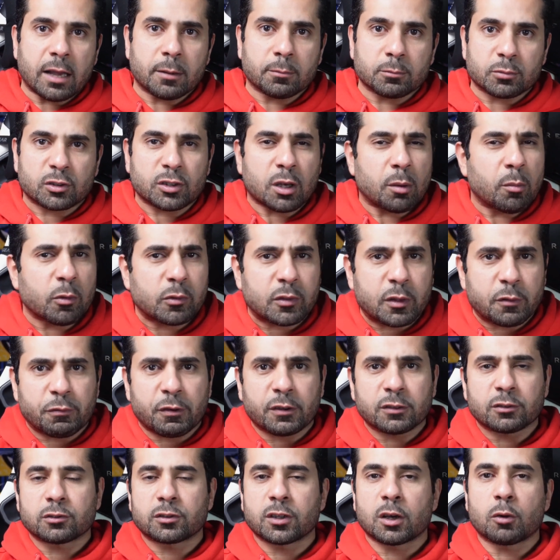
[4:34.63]
Some of the
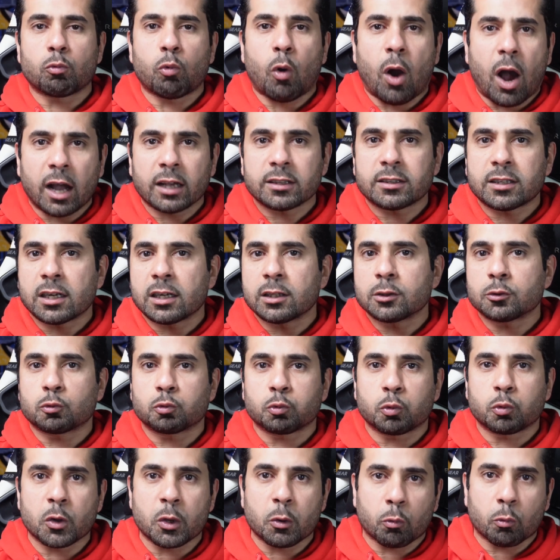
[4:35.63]
fans say, why didn't
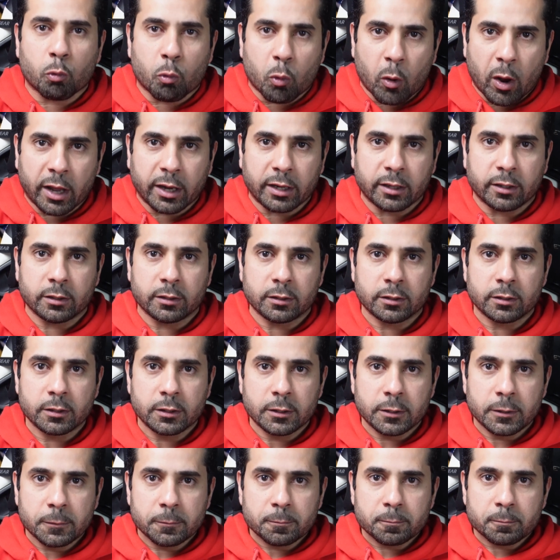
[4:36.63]
we win
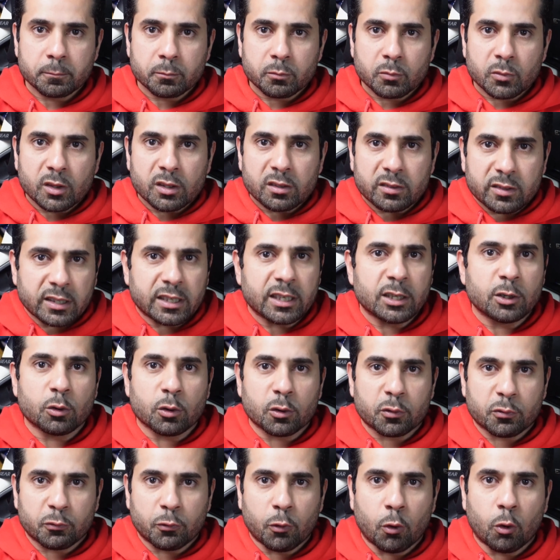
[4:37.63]
3 or
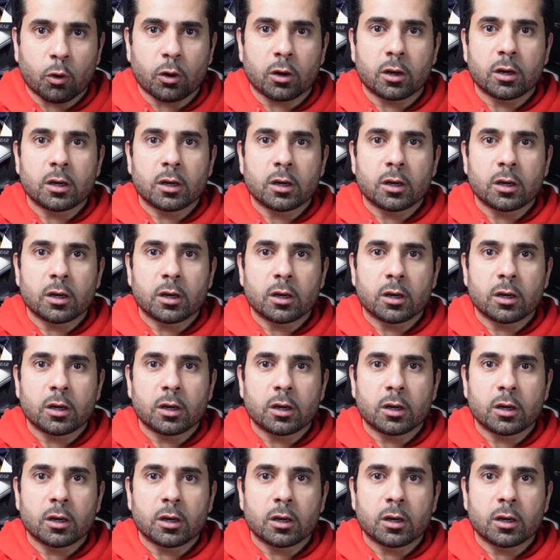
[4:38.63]
4?